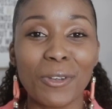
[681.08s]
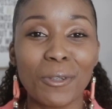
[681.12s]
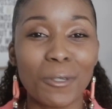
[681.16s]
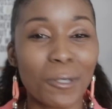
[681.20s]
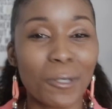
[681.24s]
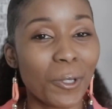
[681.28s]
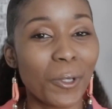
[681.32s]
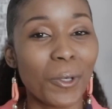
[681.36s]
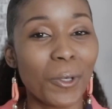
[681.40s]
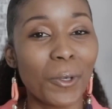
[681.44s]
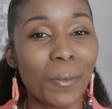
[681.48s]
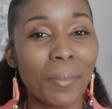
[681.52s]

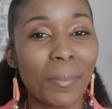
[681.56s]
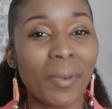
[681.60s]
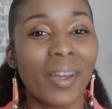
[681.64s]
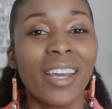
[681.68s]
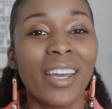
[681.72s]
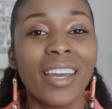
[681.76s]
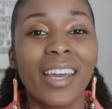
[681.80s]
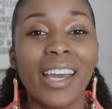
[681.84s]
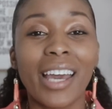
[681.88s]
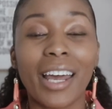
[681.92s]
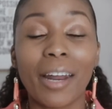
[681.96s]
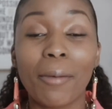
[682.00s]
YouTube
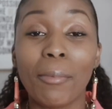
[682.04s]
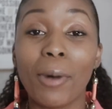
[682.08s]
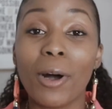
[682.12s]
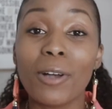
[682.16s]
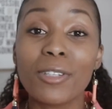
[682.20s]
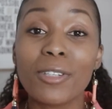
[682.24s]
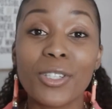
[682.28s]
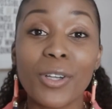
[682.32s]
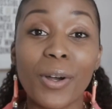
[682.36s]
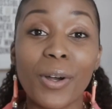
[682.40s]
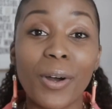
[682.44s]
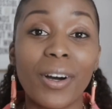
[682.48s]
and I'm
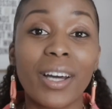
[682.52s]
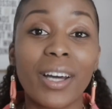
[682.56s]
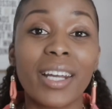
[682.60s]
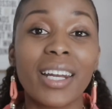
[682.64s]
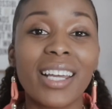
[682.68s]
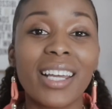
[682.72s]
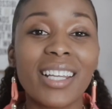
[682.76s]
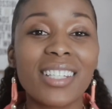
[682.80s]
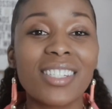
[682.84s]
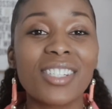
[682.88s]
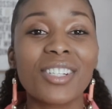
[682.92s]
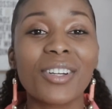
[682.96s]
also
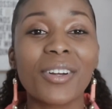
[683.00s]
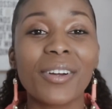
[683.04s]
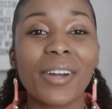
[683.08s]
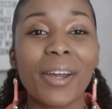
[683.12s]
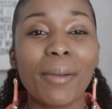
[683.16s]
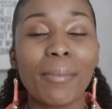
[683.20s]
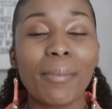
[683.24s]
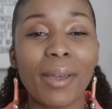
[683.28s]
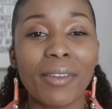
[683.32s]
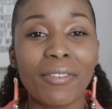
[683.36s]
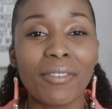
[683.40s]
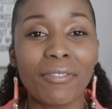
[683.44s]
on
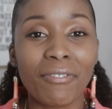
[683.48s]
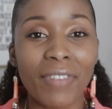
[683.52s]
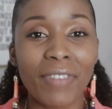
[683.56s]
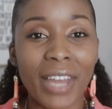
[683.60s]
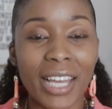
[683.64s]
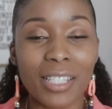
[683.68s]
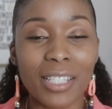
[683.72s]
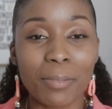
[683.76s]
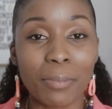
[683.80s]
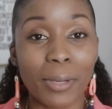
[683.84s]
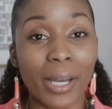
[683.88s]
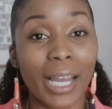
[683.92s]
Instagram and
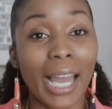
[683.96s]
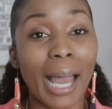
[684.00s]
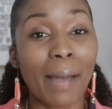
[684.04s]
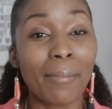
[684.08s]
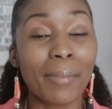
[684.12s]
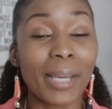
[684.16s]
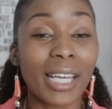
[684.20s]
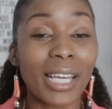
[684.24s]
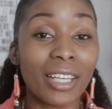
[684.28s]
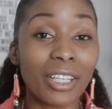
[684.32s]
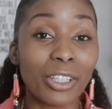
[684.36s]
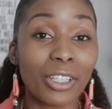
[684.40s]
Facebook.
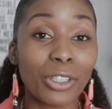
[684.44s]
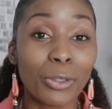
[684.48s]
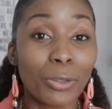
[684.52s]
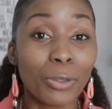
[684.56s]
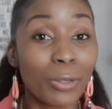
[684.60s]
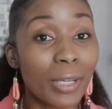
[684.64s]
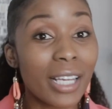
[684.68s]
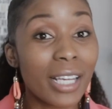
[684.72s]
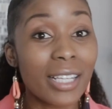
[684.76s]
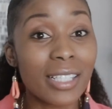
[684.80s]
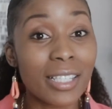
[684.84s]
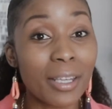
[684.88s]
I mean,
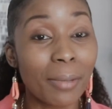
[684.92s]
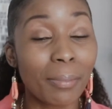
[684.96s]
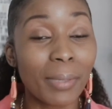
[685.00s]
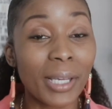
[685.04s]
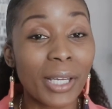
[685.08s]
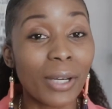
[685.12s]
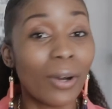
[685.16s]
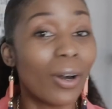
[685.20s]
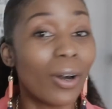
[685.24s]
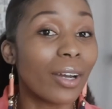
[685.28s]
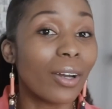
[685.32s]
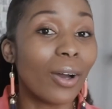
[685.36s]
you need to
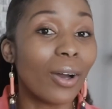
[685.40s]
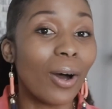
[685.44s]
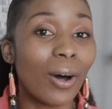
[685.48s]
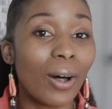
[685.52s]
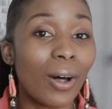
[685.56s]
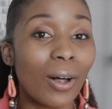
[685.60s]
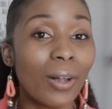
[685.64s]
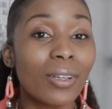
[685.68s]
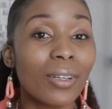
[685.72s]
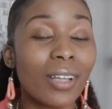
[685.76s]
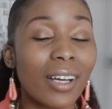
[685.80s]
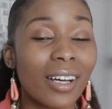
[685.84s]
be on
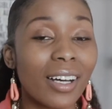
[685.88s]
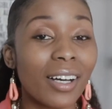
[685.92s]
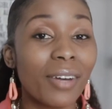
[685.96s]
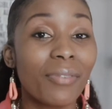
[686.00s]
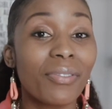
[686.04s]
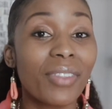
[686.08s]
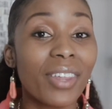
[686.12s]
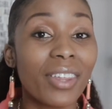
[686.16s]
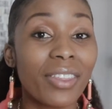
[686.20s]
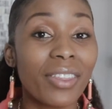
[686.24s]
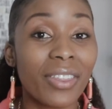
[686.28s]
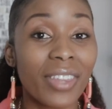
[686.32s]
all
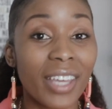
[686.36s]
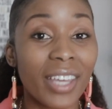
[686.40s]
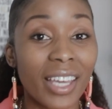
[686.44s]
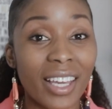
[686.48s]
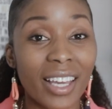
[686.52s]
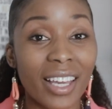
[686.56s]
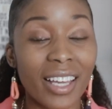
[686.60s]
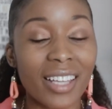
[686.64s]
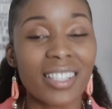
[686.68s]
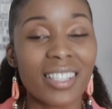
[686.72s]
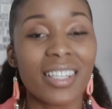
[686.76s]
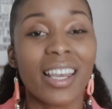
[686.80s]
of the
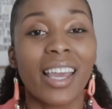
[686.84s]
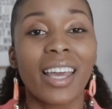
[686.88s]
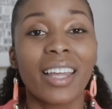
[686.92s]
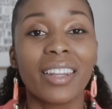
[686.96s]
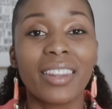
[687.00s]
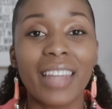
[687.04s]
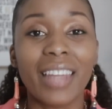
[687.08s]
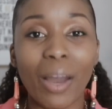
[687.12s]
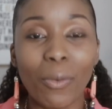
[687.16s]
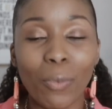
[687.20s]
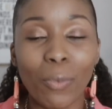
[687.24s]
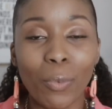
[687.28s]
things
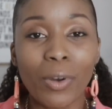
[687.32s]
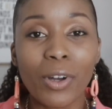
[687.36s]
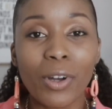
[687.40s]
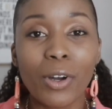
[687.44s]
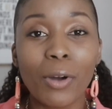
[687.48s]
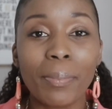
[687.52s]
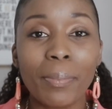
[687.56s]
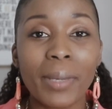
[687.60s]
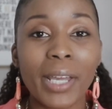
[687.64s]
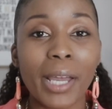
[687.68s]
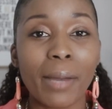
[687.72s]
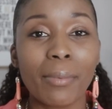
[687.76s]
that
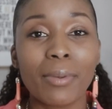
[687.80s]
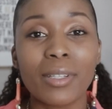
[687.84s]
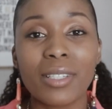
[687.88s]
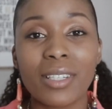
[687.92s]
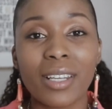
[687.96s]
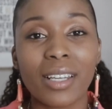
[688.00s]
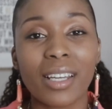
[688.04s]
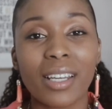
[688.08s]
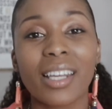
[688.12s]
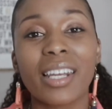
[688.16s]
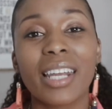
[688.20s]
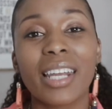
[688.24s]
will be able
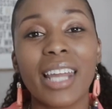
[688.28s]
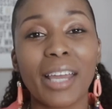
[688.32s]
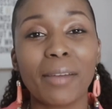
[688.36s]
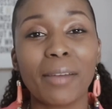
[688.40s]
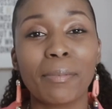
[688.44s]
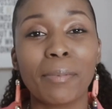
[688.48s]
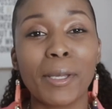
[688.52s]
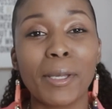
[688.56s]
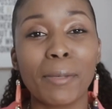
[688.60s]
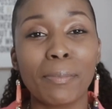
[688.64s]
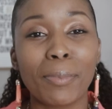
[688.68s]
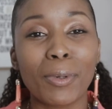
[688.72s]
to
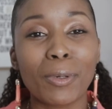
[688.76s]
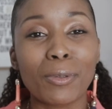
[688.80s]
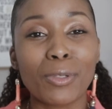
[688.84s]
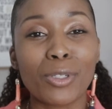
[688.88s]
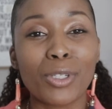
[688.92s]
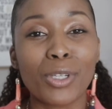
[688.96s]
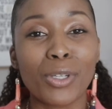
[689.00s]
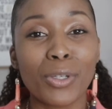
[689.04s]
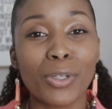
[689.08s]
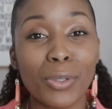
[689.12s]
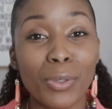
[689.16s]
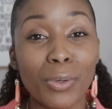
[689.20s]
connect
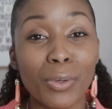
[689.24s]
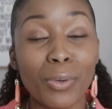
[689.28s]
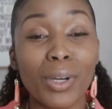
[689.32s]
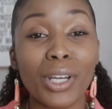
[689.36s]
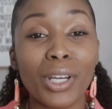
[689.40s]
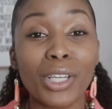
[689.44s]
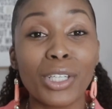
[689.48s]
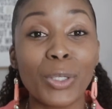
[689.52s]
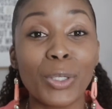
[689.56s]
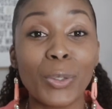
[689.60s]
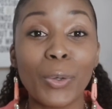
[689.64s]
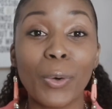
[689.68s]
people
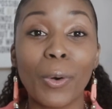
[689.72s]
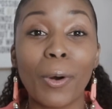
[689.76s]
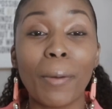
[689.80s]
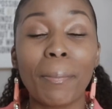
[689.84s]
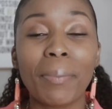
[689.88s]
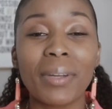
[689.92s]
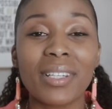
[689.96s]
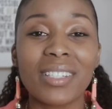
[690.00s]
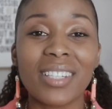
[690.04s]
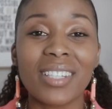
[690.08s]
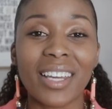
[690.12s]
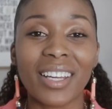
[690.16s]
to
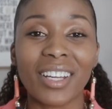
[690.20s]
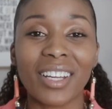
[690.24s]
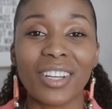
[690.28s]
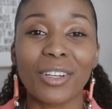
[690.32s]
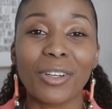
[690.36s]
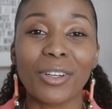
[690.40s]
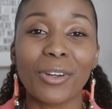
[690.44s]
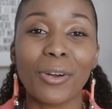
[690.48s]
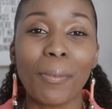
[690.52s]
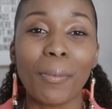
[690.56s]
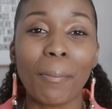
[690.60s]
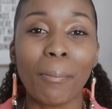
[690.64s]
your
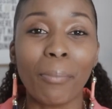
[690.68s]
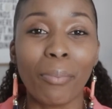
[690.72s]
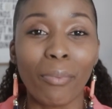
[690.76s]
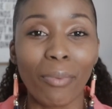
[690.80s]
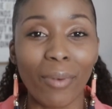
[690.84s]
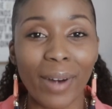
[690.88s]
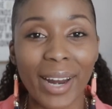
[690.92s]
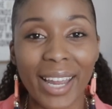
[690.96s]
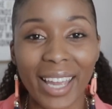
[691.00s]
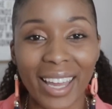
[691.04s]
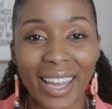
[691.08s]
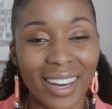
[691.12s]
particular
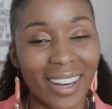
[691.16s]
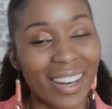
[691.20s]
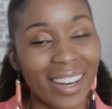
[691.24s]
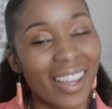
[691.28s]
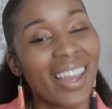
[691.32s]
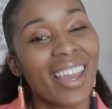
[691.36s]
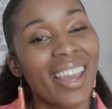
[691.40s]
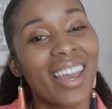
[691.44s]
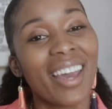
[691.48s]
brand.